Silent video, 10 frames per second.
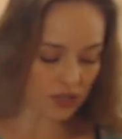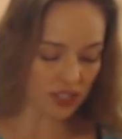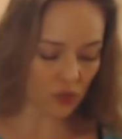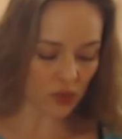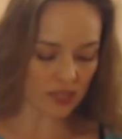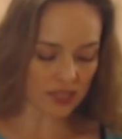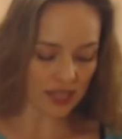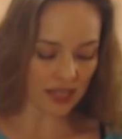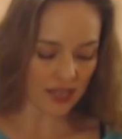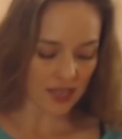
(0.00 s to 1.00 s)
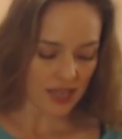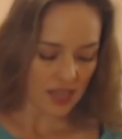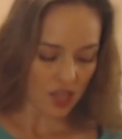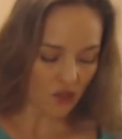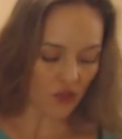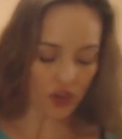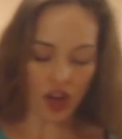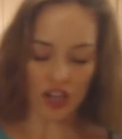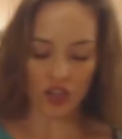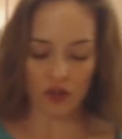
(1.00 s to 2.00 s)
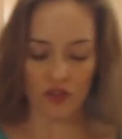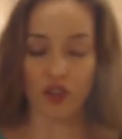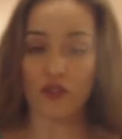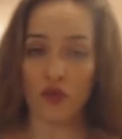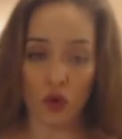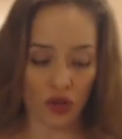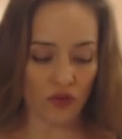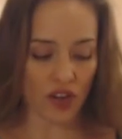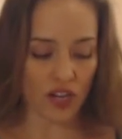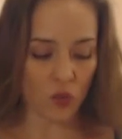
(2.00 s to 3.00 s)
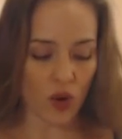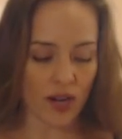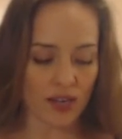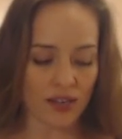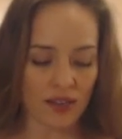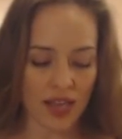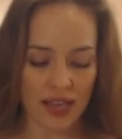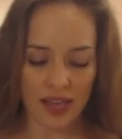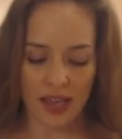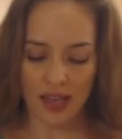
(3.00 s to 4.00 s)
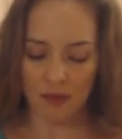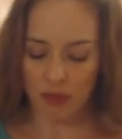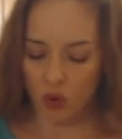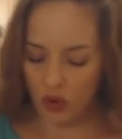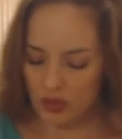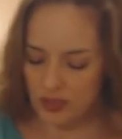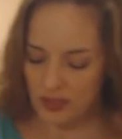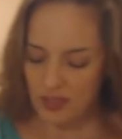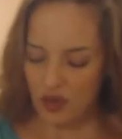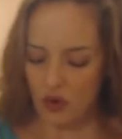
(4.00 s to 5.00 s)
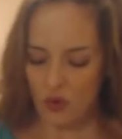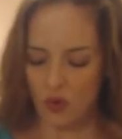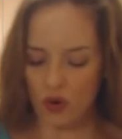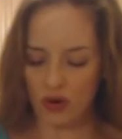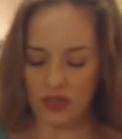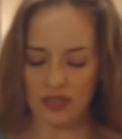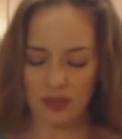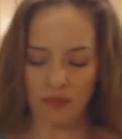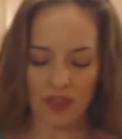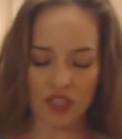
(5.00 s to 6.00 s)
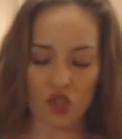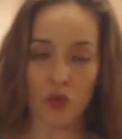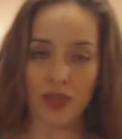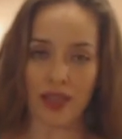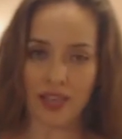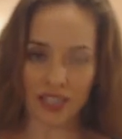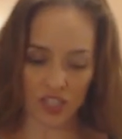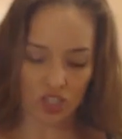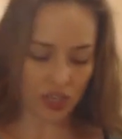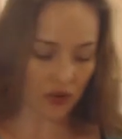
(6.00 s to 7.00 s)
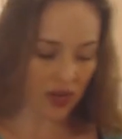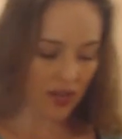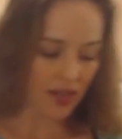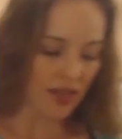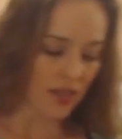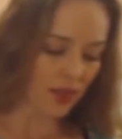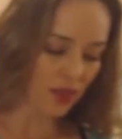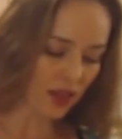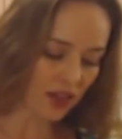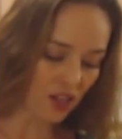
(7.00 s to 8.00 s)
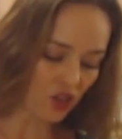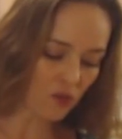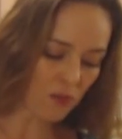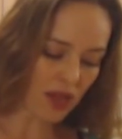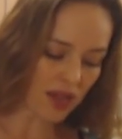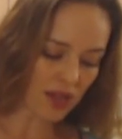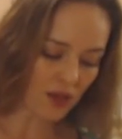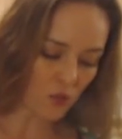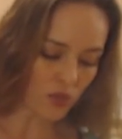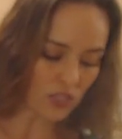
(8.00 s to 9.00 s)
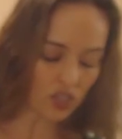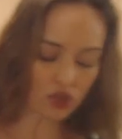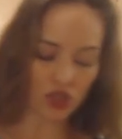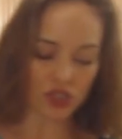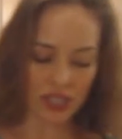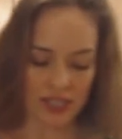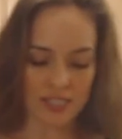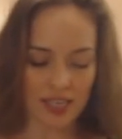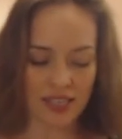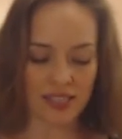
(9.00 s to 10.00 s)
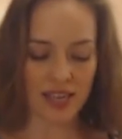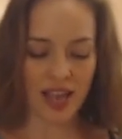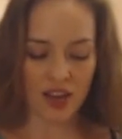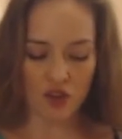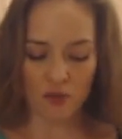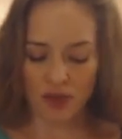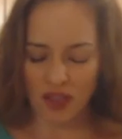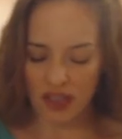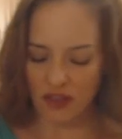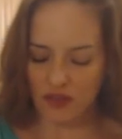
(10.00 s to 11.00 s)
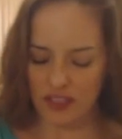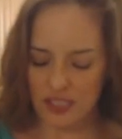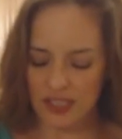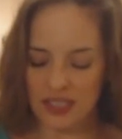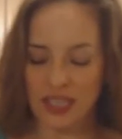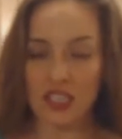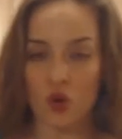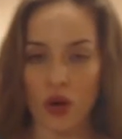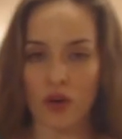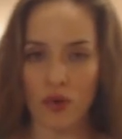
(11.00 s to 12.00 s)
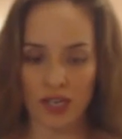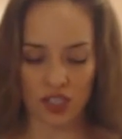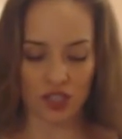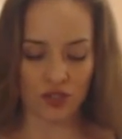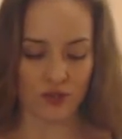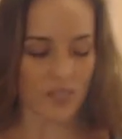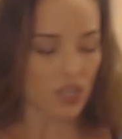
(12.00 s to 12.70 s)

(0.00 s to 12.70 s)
I did wanna say, if you're not using a fortified wine like a port or something sweet like a sherry, then you may want to do your taste test, and if it doesn't taste quite right to you,